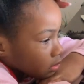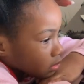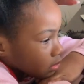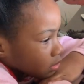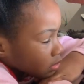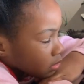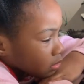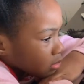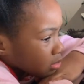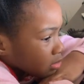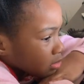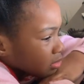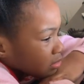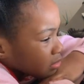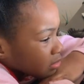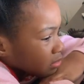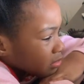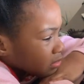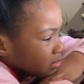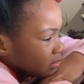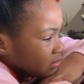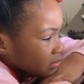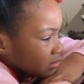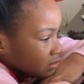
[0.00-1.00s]
I don't
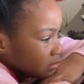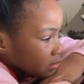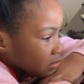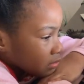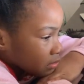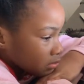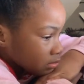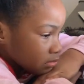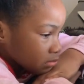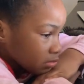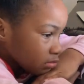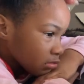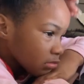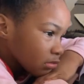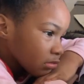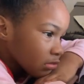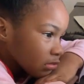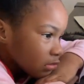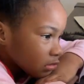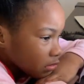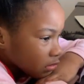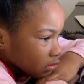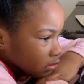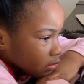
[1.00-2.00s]
use a lot in her
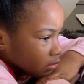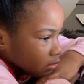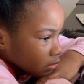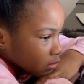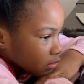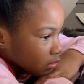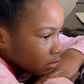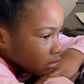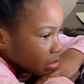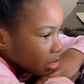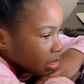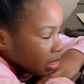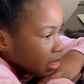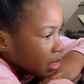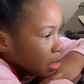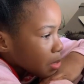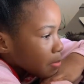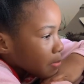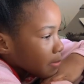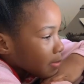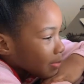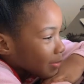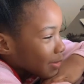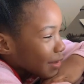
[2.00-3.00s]
head because
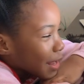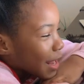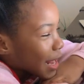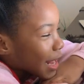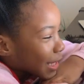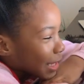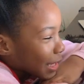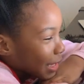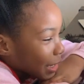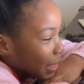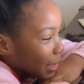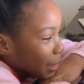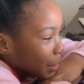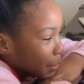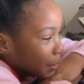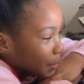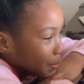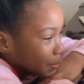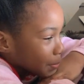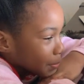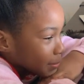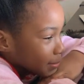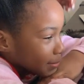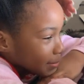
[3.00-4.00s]
I don't
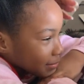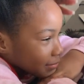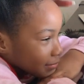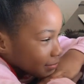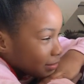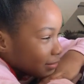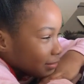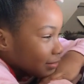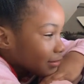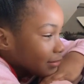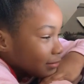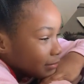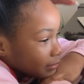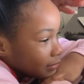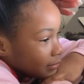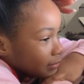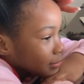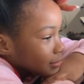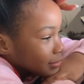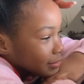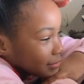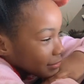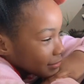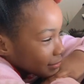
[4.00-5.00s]
she's a child
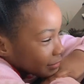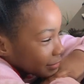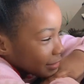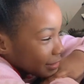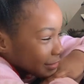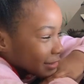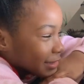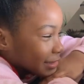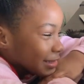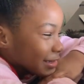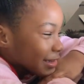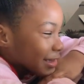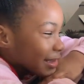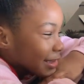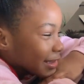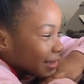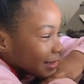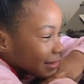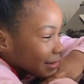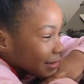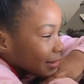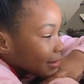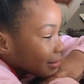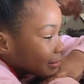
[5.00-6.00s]
and I don't want her hair to
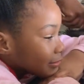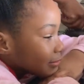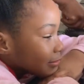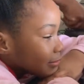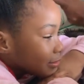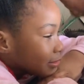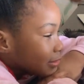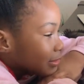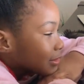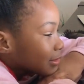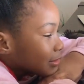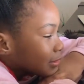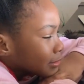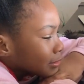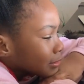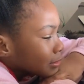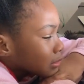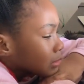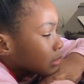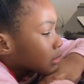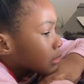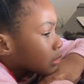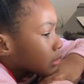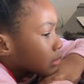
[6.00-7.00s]
be extremely
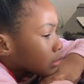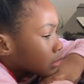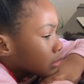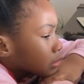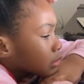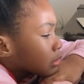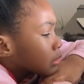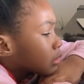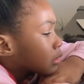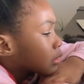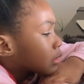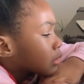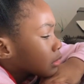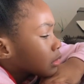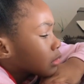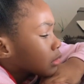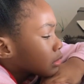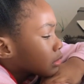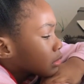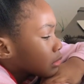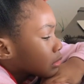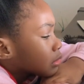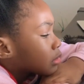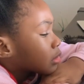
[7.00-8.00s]
hard, so I
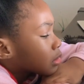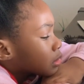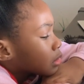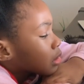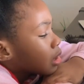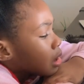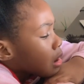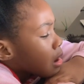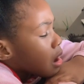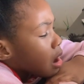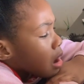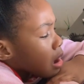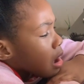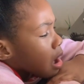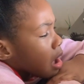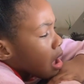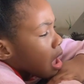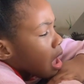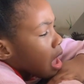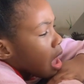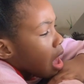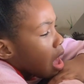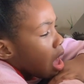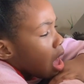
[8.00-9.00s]
add a little bit of
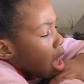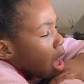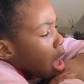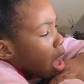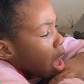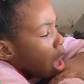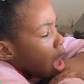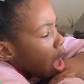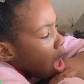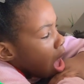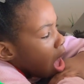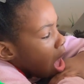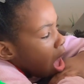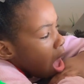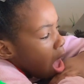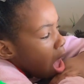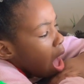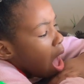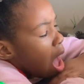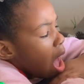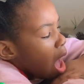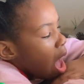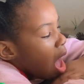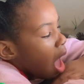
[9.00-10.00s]
water and I
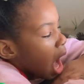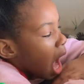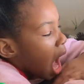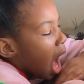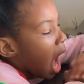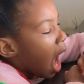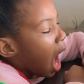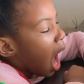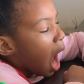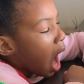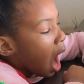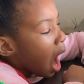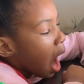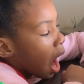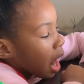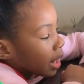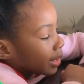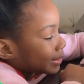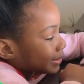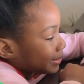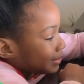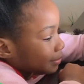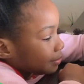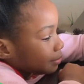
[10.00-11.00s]
use my
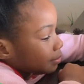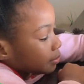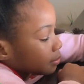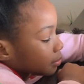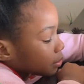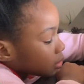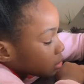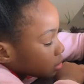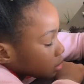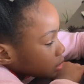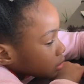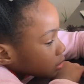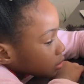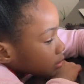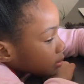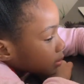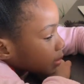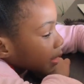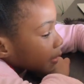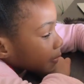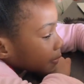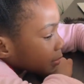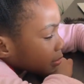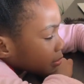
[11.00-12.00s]
toothbrush instead of a
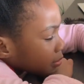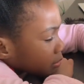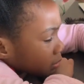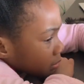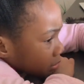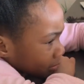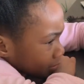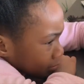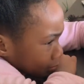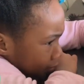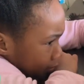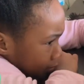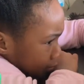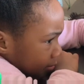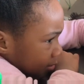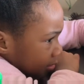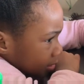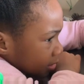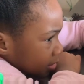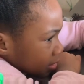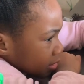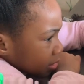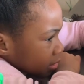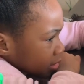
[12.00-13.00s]
regular brush because my
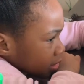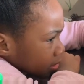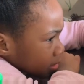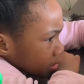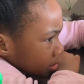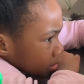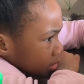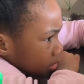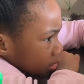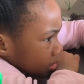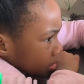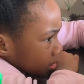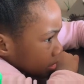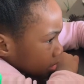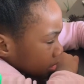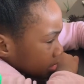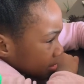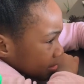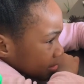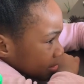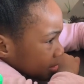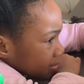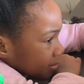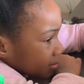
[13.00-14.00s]
daughter does not
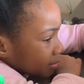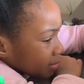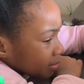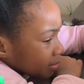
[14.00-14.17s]
like